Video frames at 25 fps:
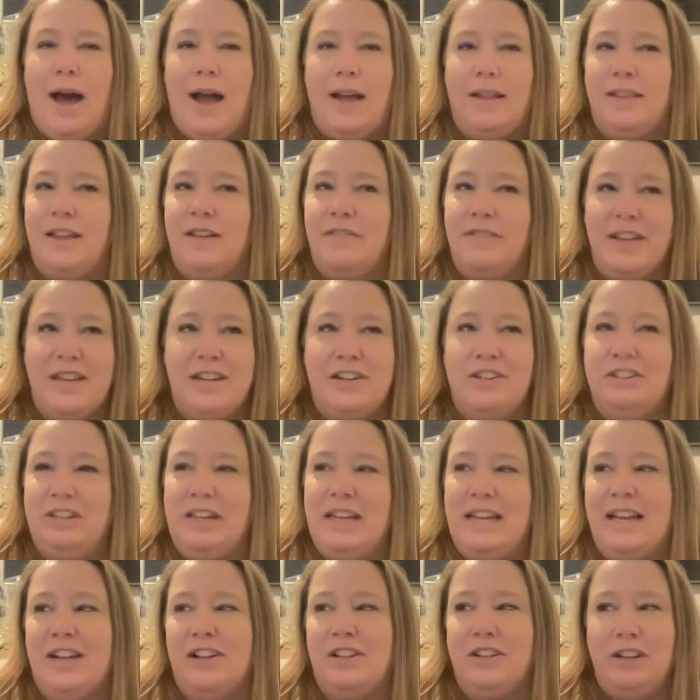I love
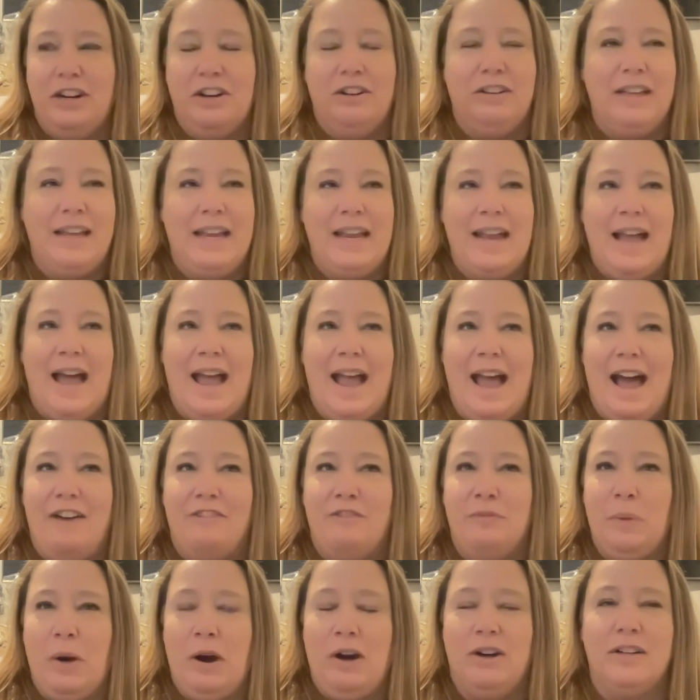Italy, clearly I
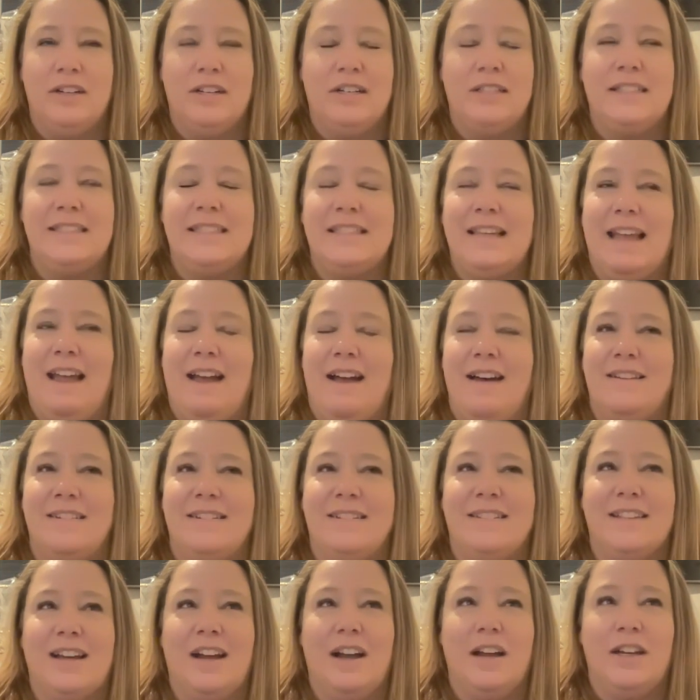have partners
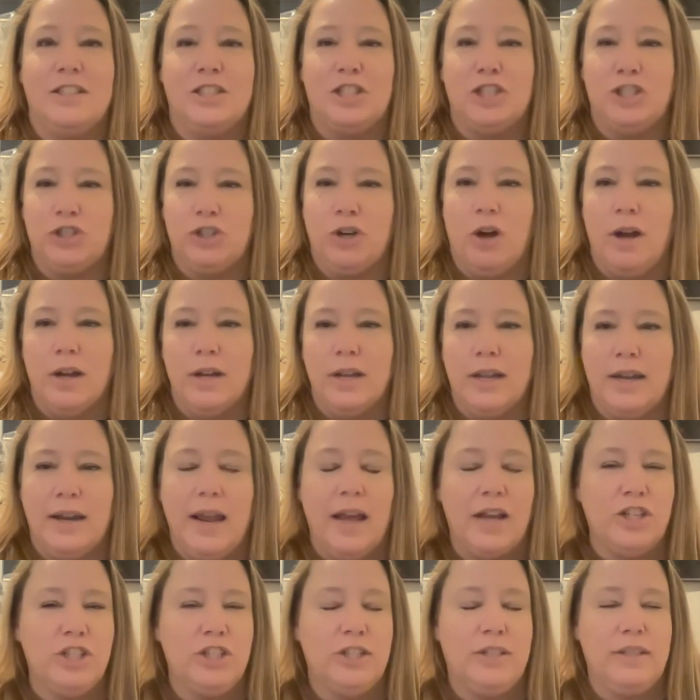and a strong
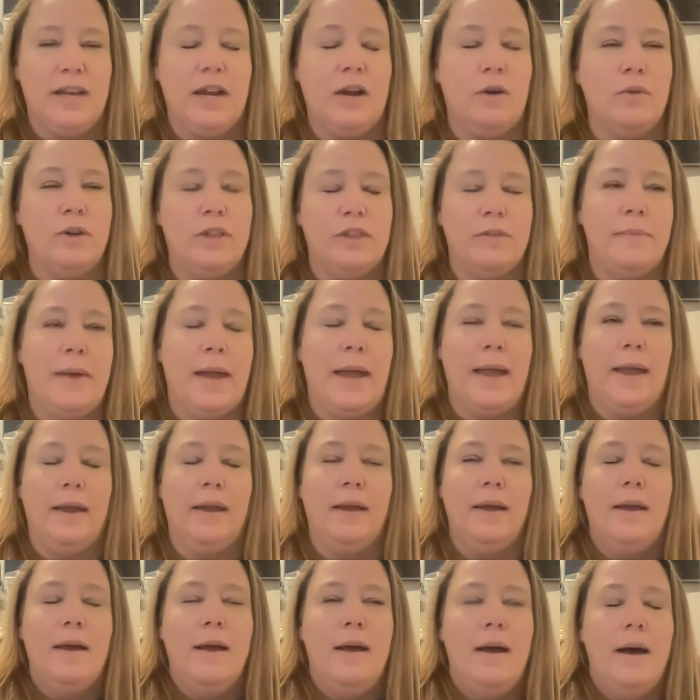connection there with
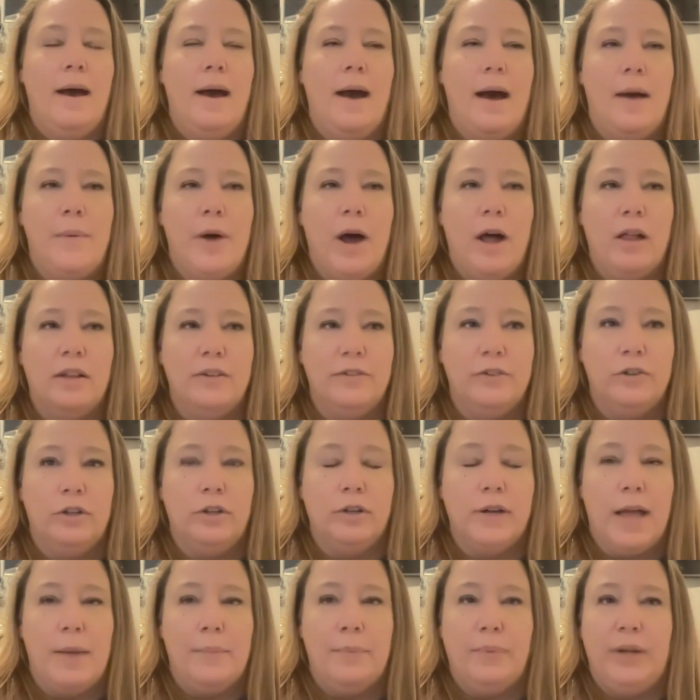my olive
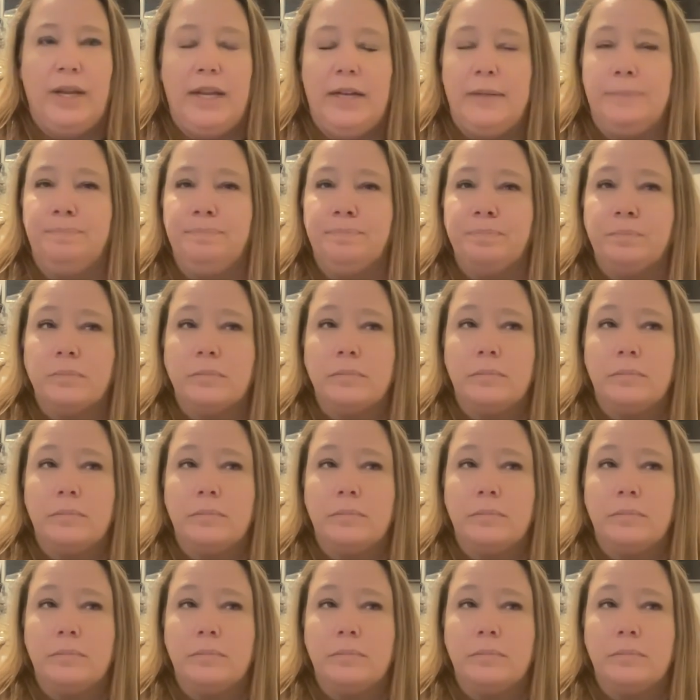oil company.